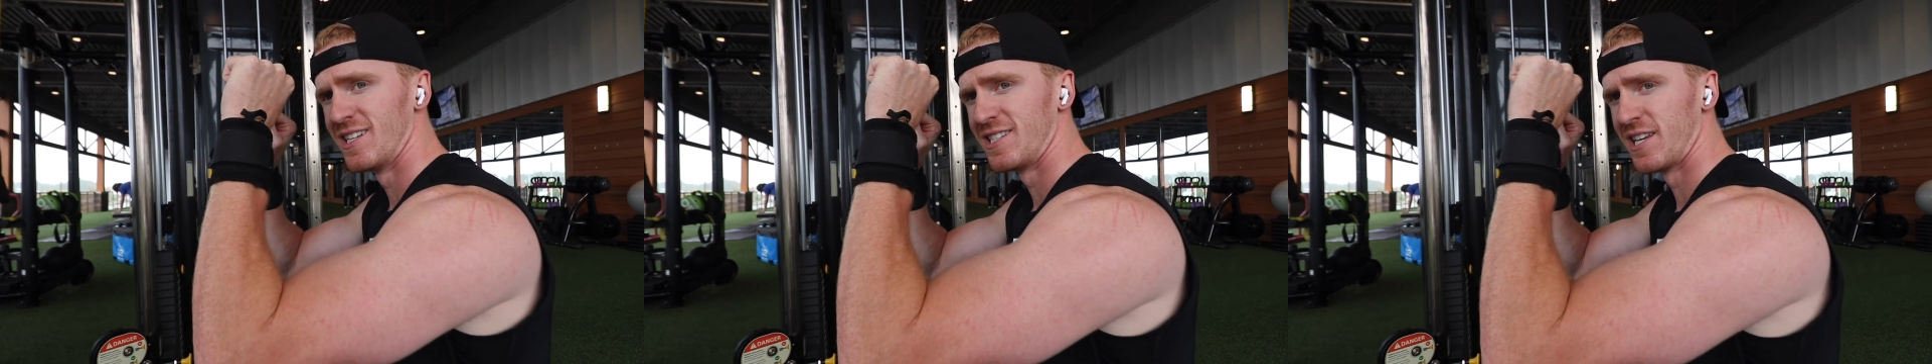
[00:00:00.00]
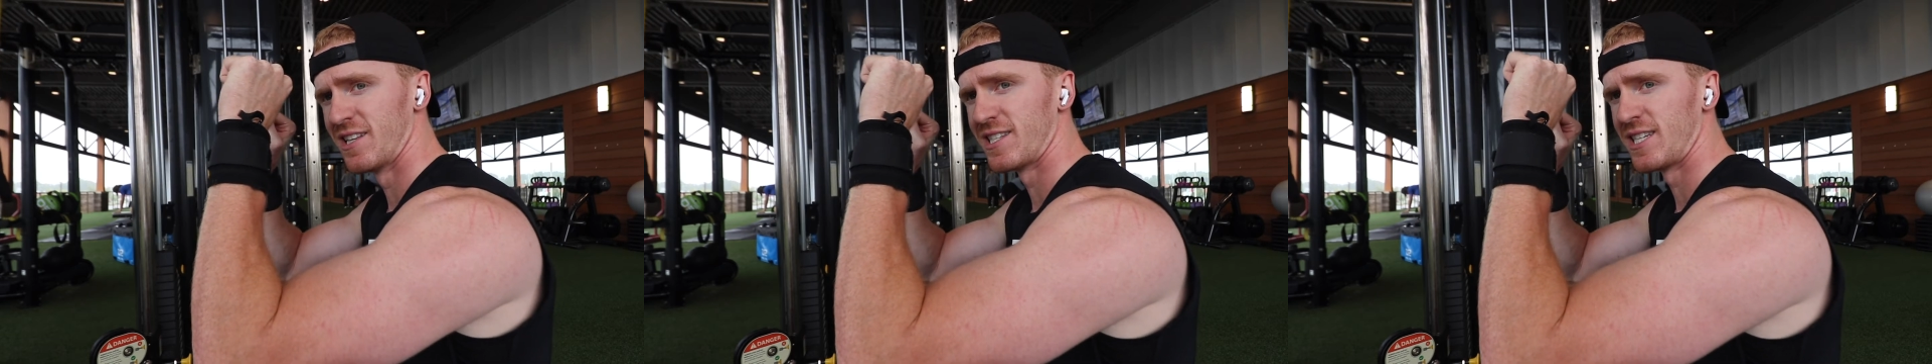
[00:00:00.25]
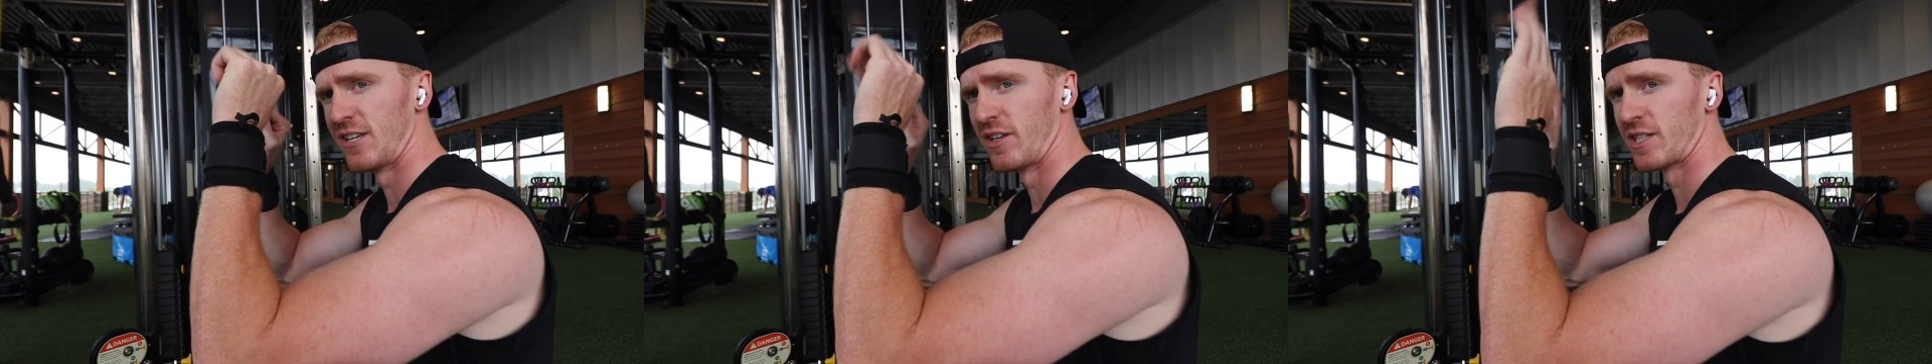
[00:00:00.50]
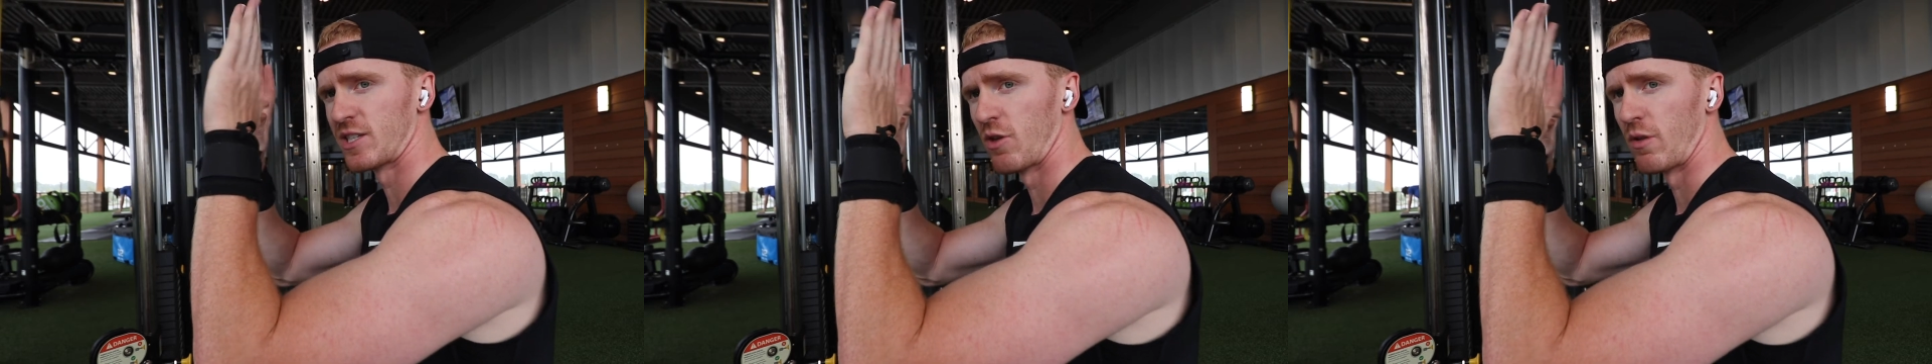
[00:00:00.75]
to the
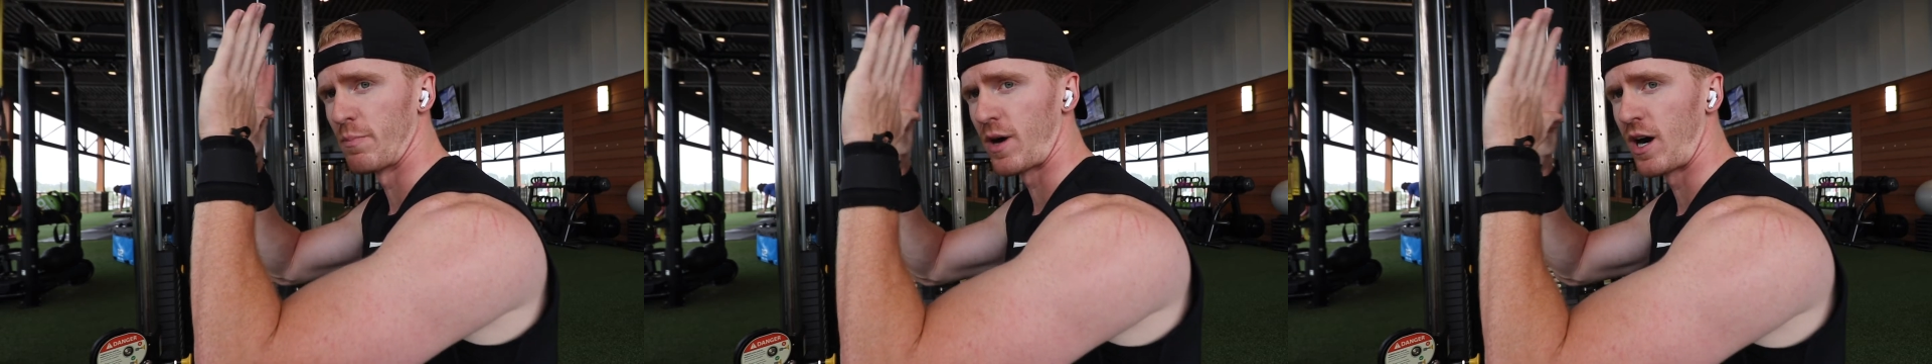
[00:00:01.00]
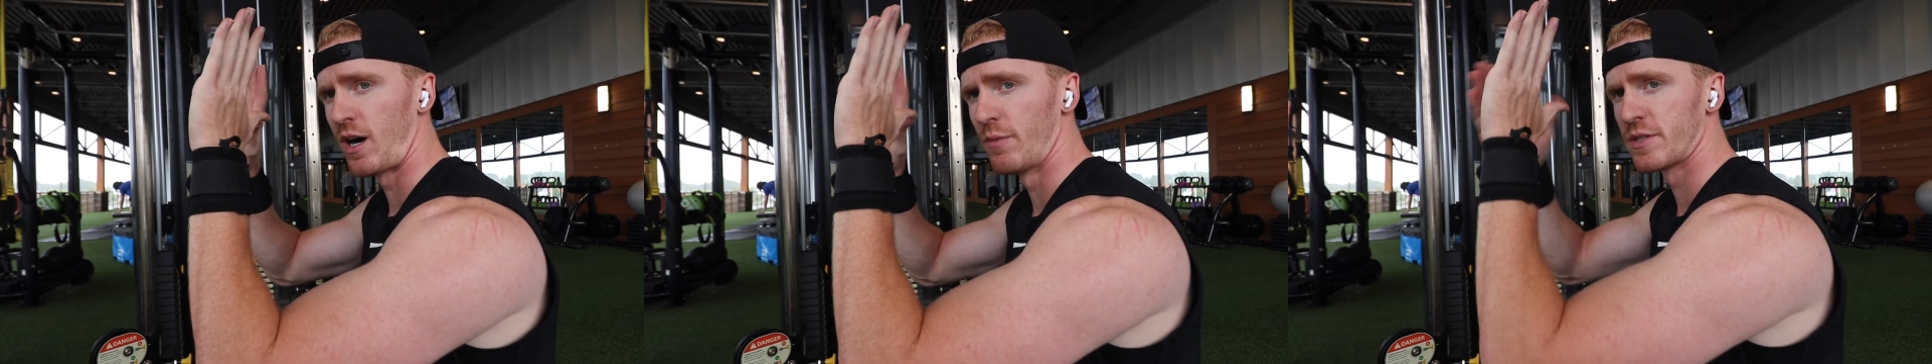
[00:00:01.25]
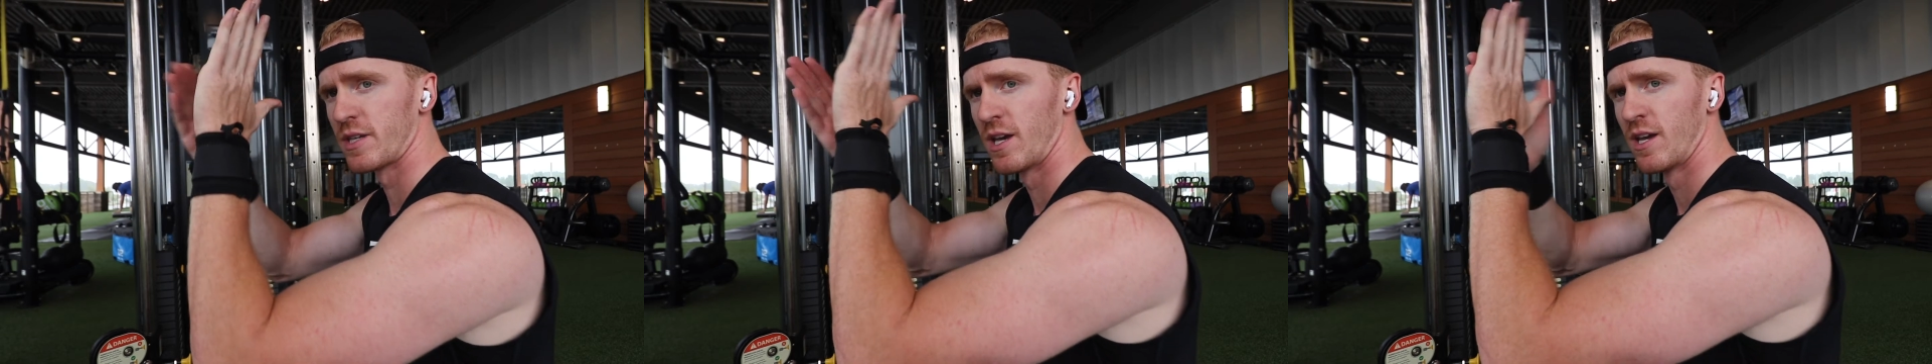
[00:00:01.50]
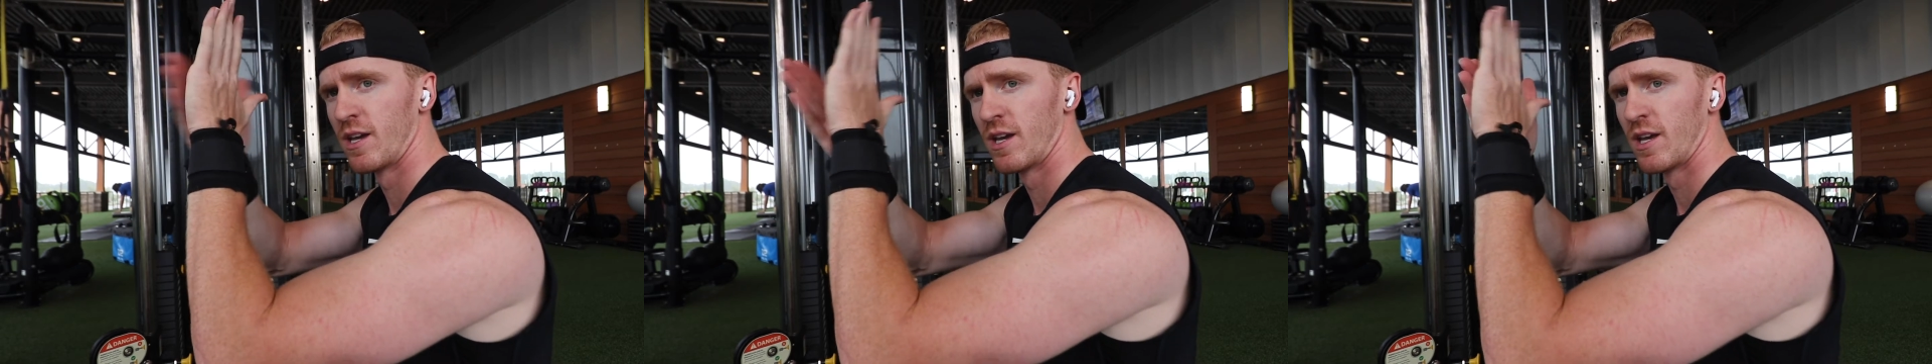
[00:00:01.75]
ceiling. So the palms
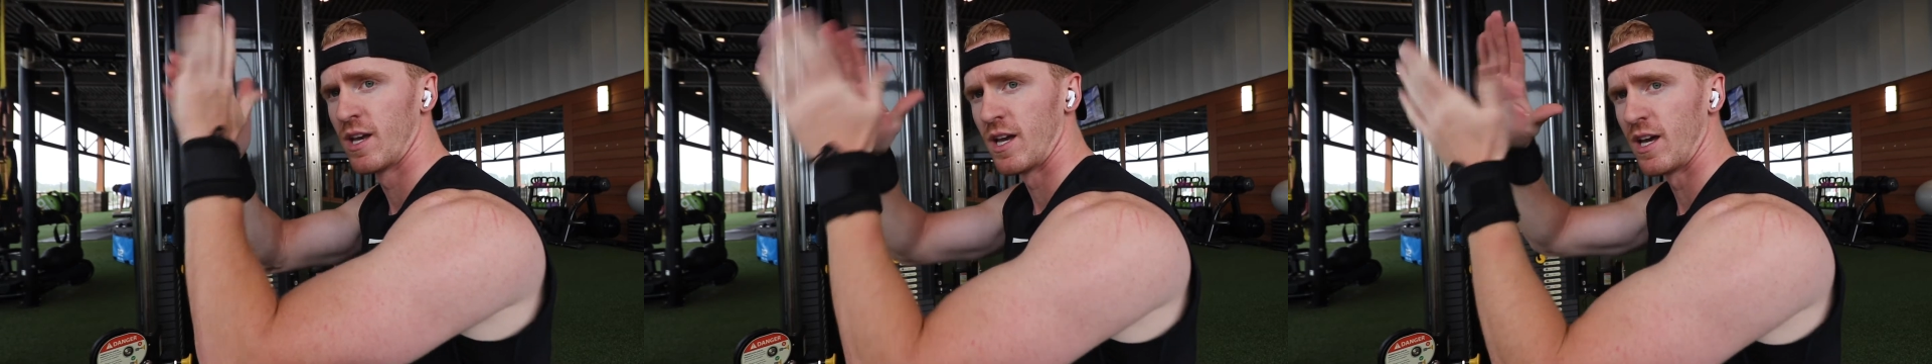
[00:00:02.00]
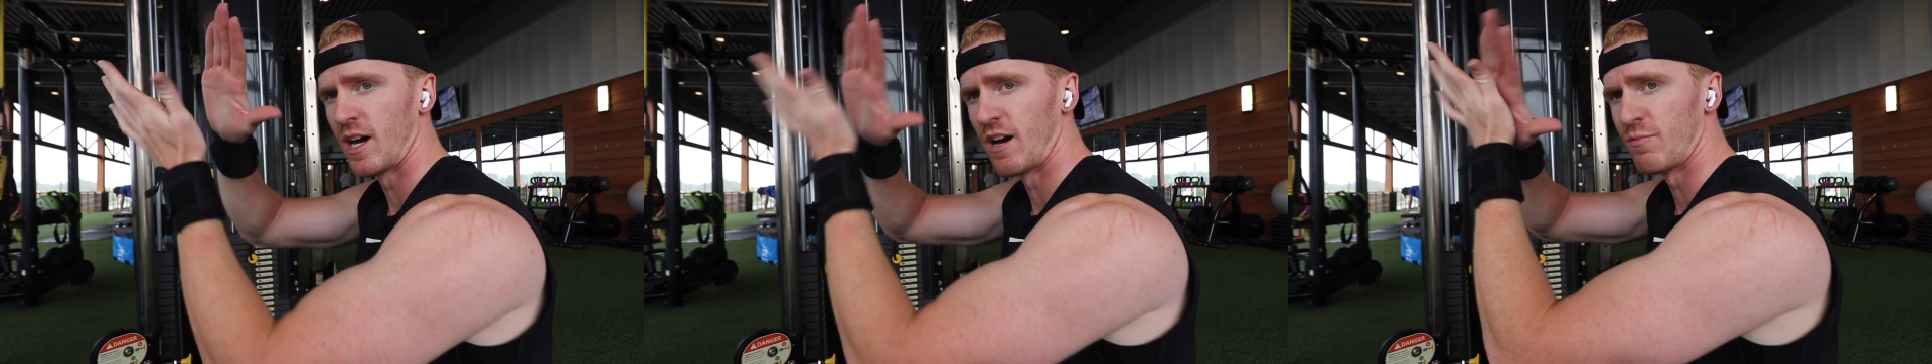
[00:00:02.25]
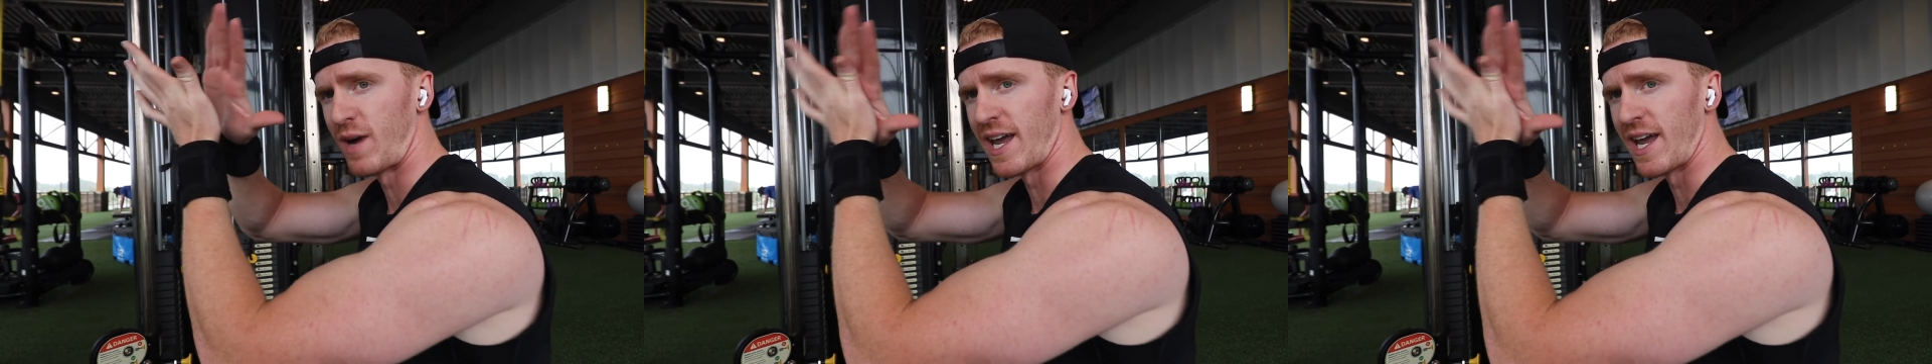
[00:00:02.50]
of